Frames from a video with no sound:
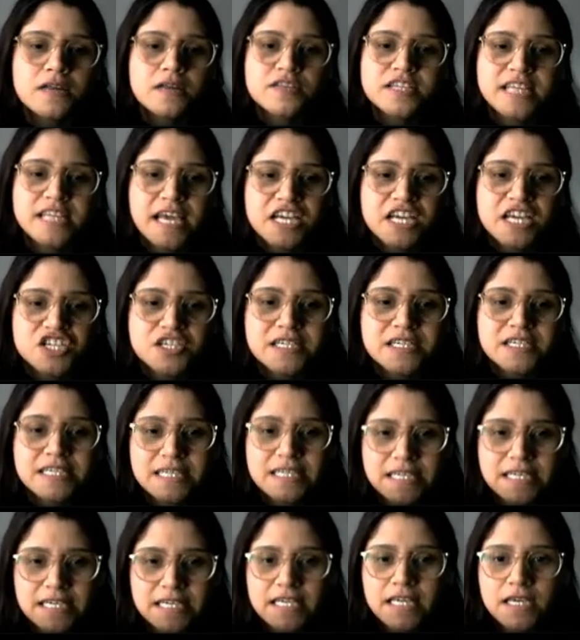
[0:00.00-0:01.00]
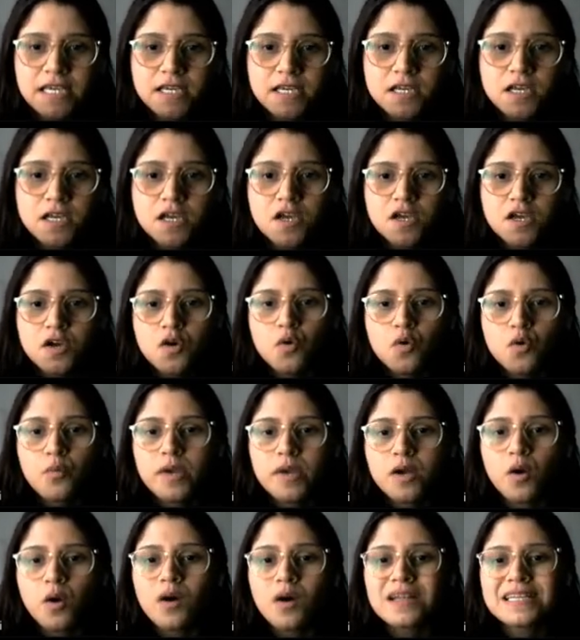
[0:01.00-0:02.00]
detection technique.
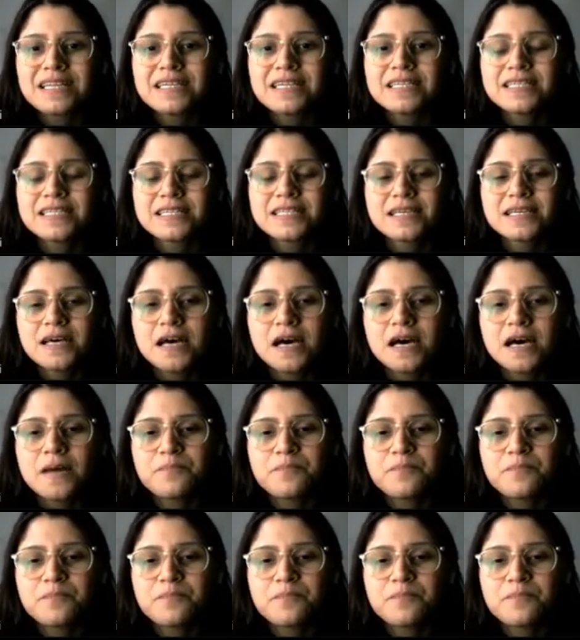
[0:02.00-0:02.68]
We call it